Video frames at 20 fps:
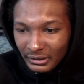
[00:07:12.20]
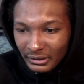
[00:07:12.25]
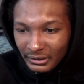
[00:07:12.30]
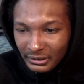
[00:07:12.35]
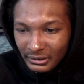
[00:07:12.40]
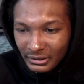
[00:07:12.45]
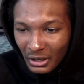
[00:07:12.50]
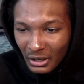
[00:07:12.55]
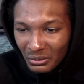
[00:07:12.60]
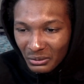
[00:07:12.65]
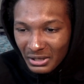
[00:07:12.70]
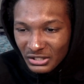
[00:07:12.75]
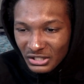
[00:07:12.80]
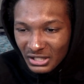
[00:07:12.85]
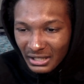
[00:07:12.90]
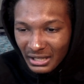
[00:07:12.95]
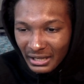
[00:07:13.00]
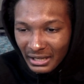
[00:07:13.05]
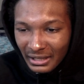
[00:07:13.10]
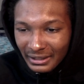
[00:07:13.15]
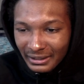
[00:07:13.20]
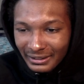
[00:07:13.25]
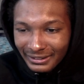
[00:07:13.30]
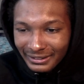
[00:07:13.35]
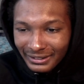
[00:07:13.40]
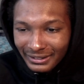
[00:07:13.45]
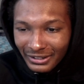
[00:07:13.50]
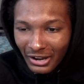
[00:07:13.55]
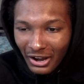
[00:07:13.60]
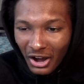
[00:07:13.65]
Jokic again.
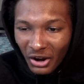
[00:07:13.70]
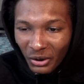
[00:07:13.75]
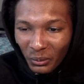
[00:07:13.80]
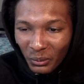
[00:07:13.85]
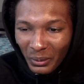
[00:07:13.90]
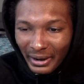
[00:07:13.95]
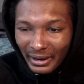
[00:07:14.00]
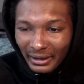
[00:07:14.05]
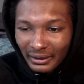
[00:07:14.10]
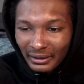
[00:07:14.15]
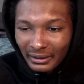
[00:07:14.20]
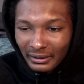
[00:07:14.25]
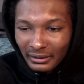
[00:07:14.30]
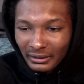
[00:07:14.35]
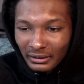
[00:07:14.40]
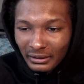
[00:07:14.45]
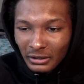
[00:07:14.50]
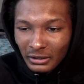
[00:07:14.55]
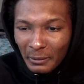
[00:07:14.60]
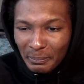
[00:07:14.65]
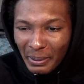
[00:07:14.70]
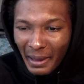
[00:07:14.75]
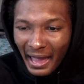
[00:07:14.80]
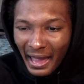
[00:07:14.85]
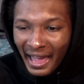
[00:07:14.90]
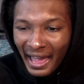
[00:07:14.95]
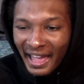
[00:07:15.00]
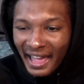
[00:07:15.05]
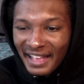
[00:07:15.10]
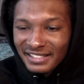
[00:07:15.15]
All the way. Good
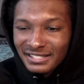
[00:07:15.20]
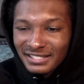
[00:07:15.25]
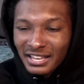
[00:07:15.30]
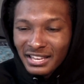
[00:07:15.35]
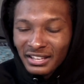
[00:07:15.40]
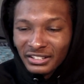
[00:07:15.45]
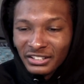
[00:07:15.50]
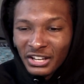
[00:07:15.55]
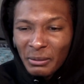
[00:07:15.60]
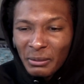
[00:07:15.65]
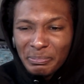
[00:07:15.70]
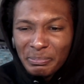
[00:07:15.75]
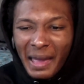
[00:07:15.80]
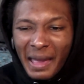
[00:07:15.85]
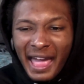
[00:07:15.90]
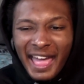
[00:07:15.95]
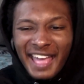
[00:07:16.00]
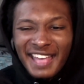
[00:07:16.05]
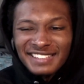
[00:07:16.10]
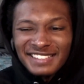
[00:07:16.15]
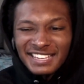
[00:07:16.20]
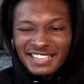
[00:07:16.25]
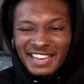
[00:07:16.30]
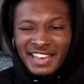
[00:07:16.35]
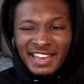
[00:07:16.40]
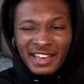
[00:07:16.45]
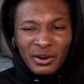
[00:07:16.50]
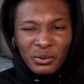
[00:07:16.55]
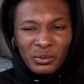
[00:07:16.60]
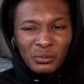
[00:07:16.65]
pass. Good pass.
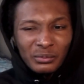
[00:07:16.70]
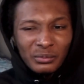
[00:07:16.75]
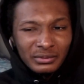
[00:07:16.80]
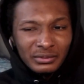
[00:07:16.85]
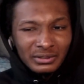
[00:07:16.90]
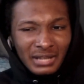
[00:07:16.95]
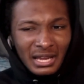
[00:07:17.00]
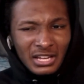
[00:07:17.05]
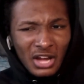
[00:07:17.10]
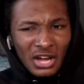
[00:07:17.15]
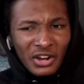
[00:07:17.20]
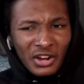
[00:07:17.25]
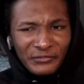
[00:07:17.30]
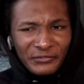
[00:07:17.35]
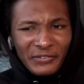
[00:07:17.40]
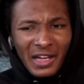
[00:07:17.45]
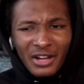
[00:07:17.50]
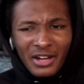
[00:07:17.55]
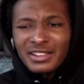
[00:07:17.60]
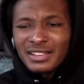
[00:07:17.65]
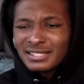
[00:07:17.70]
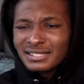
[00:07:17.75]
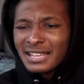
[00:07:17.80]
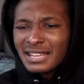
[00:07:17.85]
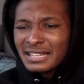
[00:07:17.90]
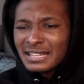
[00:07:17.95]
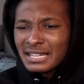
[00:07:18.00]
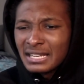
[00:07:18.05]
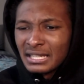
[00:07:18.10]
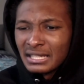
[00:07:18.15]
And they called a foul. Yes,
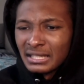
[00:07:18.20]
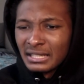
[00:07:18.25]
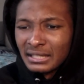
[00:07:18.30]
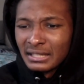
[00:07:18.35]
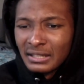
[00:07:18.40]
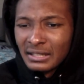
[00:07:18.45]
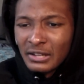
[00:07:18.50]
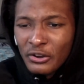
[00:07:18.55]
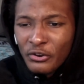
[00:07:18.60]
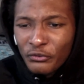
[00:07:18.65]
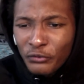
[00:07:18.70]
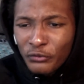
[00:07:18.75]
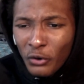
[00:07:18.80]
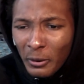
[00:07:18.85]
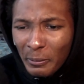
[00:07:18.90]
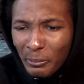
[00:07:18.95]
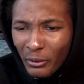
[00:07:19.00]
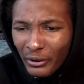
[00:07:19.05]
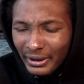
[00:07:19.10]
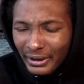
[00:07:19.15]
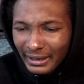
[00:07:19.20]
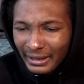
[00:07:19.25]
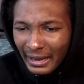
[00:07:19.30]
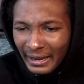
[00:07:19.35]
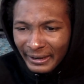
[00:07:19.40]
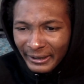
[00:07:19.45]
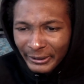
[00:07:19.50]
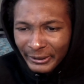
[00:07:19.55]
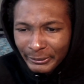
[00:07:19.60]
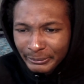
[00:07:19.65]
they did. 4-point
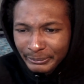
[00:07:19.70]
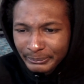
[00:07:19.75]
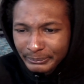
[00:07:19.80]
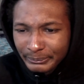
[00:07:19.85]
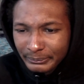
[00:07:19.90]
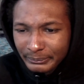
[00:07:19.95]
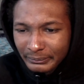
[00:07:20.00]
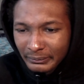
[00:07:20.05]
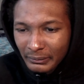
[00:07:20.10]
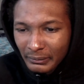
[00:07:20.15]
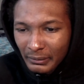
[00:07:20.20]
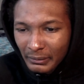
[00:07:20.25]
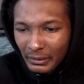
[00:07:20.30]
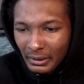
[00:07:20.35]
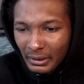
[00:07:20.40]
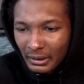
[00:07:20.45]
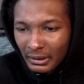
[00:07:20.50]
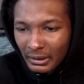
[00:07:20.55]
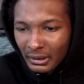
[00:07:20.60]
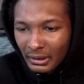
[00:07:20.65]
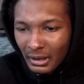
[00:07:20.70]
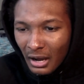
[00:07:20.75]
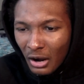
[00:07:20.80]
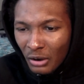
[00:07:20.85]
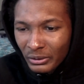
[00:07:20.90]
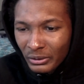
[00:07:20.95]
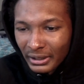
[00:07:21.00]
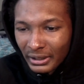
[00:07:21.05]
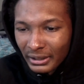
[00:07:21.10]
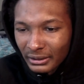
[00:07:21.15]
game.
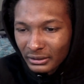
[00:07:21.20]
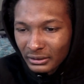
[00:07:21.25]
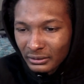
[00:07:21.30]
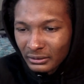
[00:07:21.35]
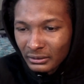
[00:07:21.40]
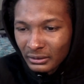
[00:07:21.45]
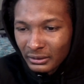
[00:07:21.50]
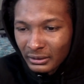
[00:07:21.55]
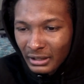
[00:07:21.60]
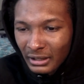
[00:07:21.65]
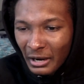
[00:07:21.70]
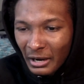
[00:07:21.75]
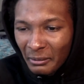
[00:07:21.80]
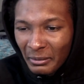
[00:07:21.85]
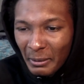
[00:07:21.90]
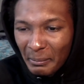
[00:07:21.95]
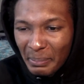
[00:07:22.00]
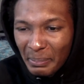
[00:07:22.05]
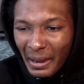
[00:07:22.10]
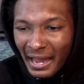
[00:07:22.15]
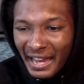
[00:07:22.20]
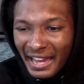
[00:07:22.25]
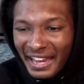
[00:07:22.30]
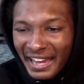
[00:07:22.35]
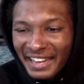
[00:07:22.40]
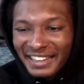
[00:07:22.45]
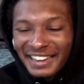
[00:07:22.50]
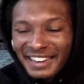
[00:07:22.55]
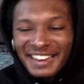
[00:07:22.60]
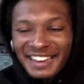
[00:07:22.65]
Oh, yeah. Cameron
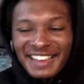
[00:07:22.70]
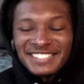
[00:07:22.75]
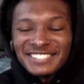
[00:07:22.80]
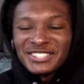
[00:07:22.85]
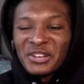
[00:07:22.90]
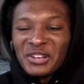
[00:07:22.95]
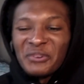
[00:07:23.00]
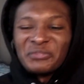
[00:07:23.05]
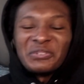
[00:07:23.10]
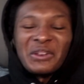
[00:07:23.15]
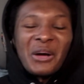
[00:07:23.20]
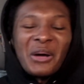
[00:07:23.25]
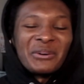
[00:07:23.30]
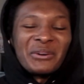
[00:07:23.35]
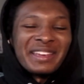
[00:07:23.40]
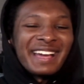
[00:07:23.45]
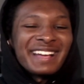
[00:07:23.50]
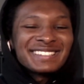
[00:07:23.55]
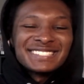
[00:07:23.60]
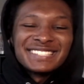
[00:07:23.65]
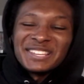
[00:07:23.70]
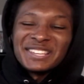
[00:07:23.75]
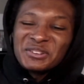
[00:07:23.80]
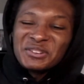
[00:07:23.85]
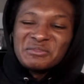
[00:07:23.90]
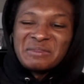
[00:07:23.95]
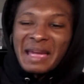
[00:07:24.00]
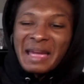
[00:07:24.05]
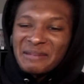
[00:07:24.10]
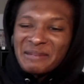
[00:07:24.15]
Payne. A nice little floaty. I see
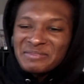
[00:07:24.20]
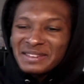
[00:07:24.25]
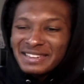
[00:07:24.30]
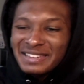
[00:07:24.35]
you, baby.